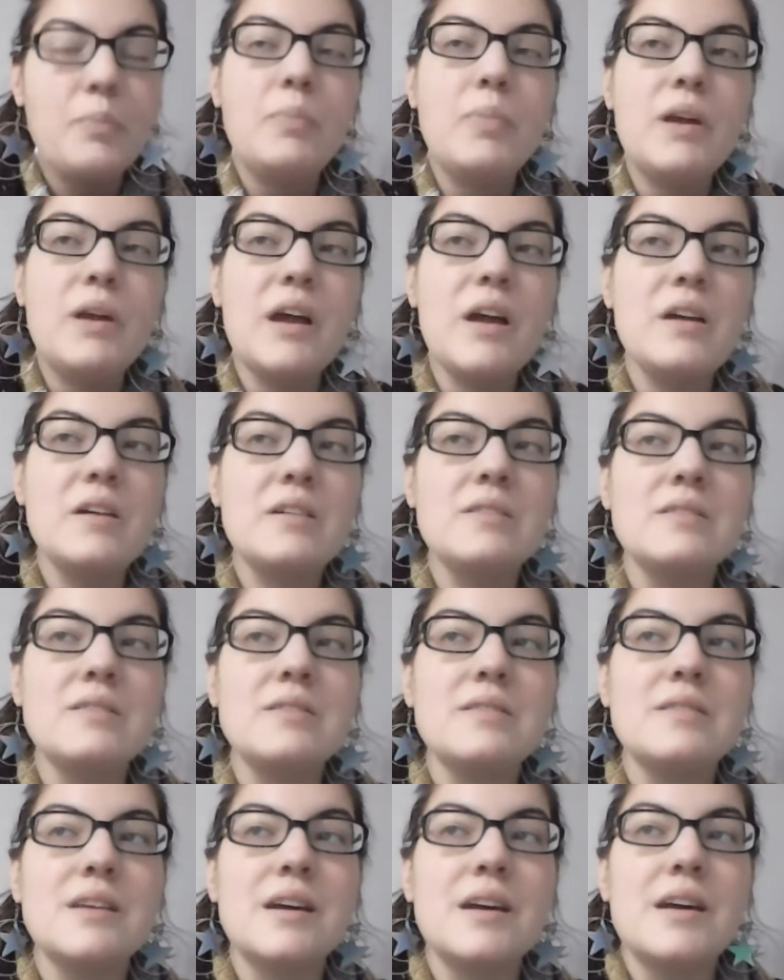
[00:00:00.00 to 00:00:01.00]

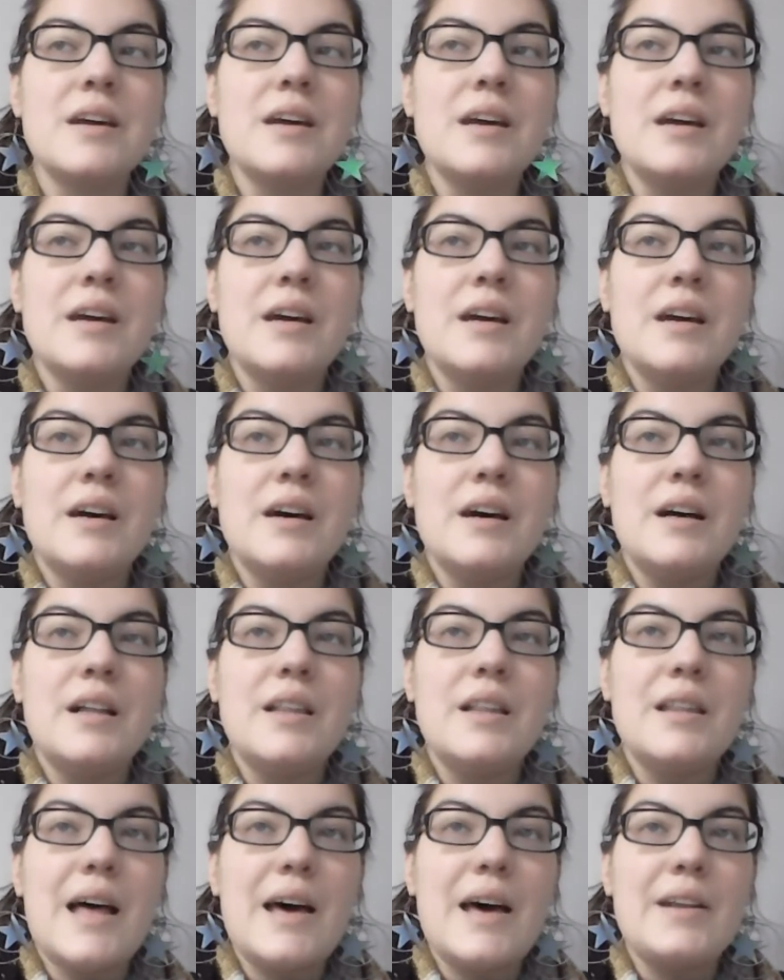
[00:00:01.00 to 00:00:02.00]
Because a
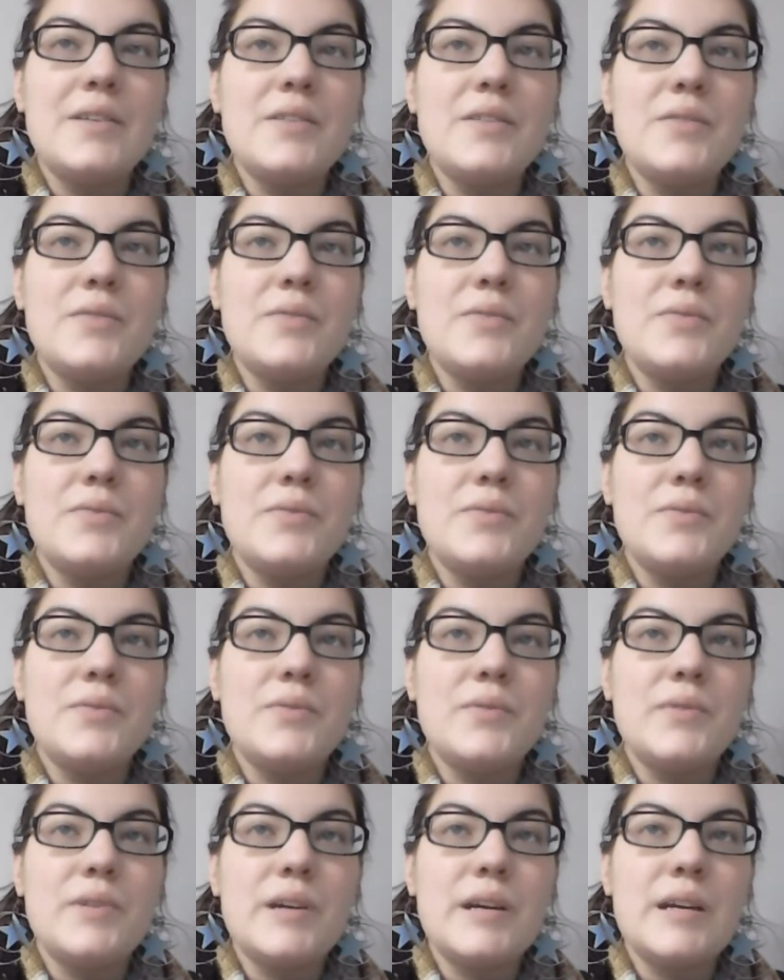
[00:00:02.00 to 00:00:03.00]
lot of
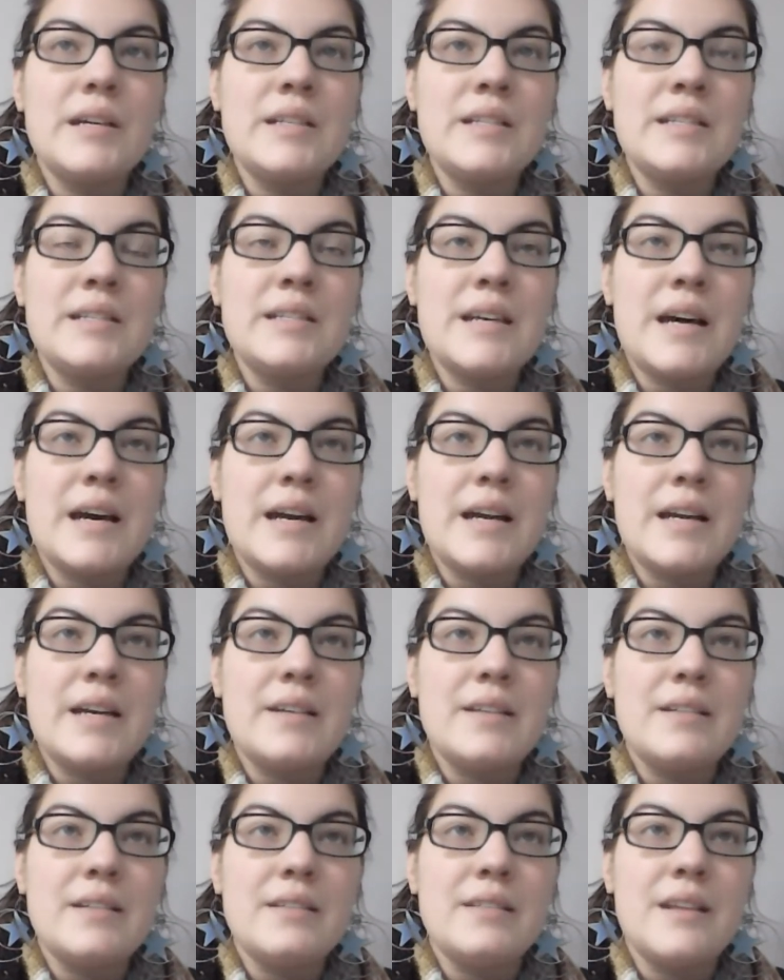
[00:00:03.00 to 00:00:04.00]
indie
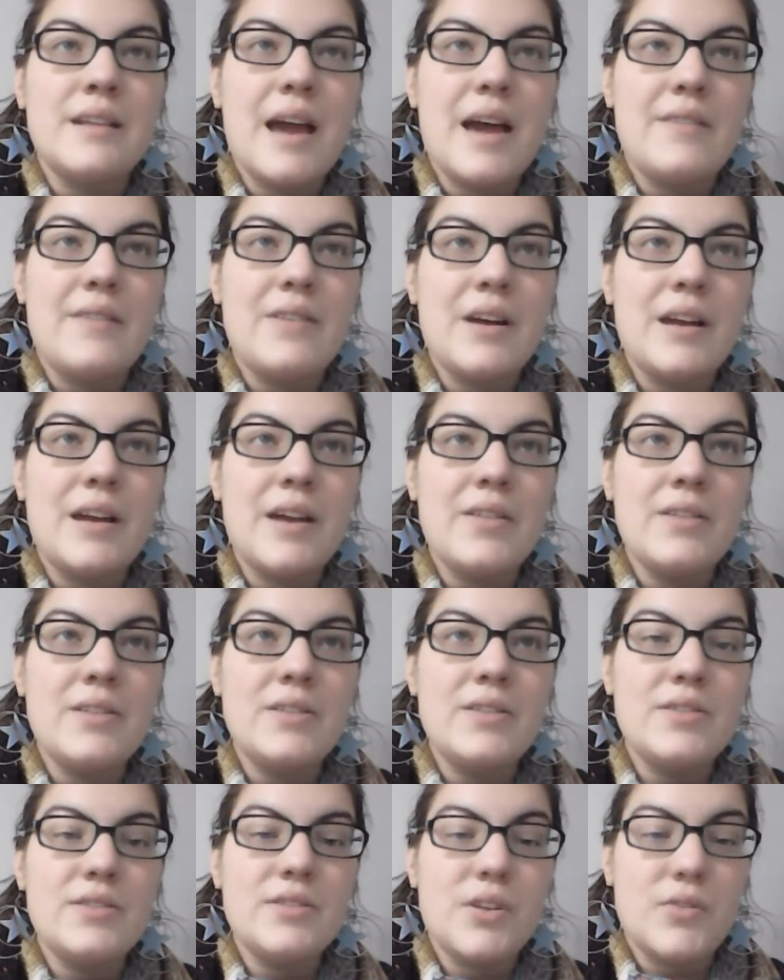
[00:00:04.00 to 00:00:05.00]
dyed Advent
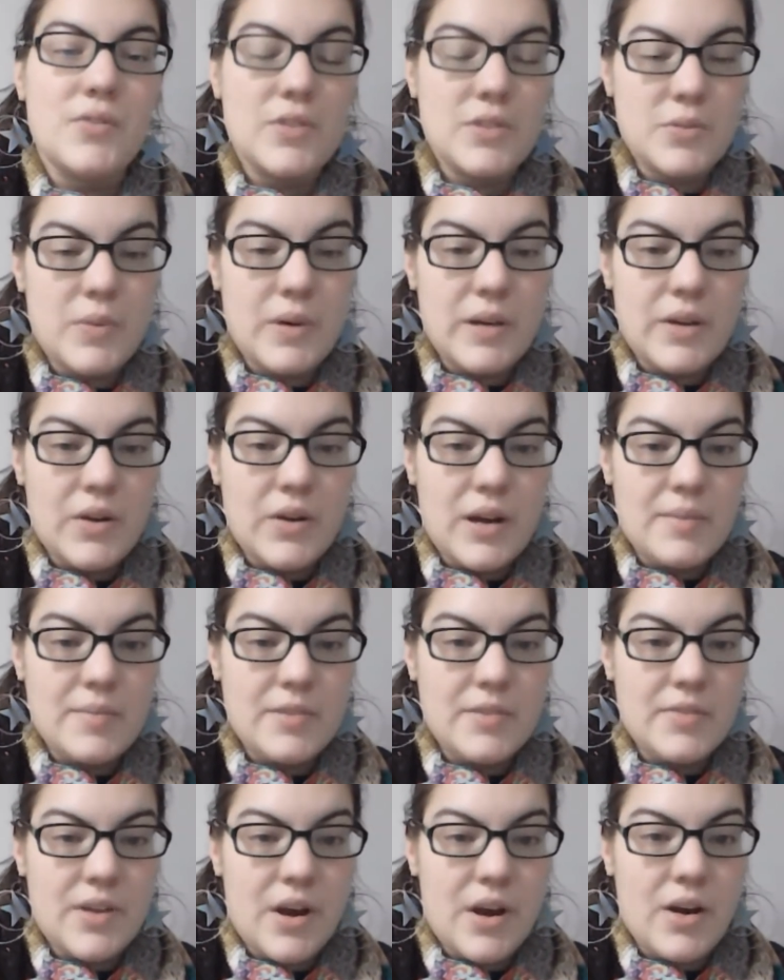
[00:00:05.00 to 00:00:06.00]
calendars are for twenty
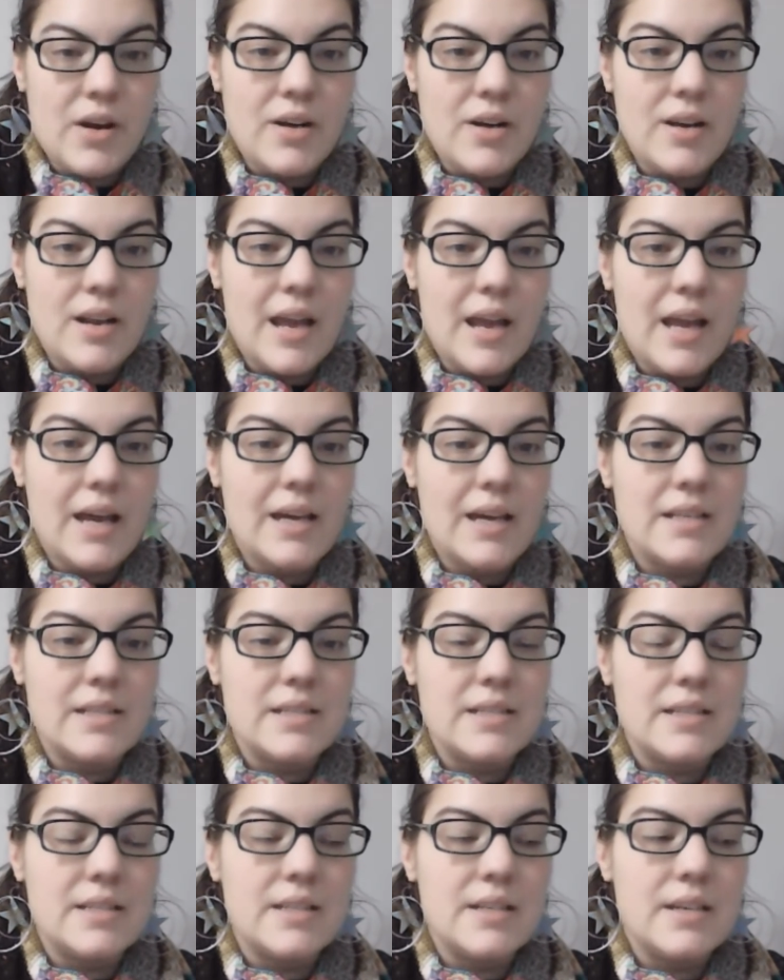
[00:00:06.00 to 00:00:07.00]
grams of yarn,
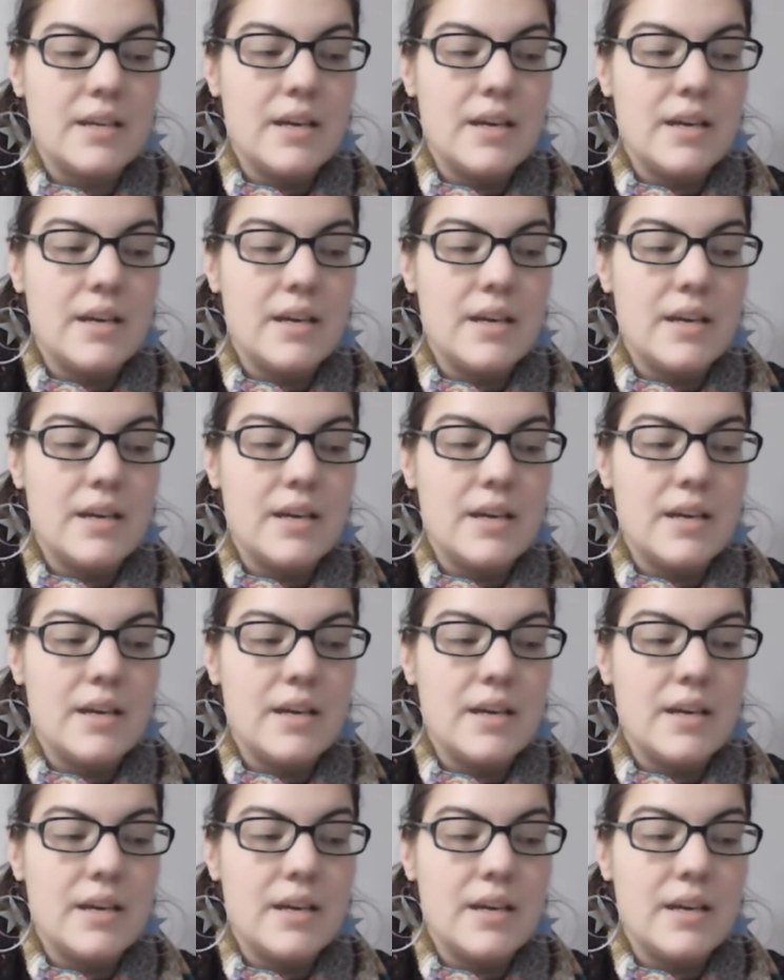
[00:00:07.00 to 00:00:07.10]
and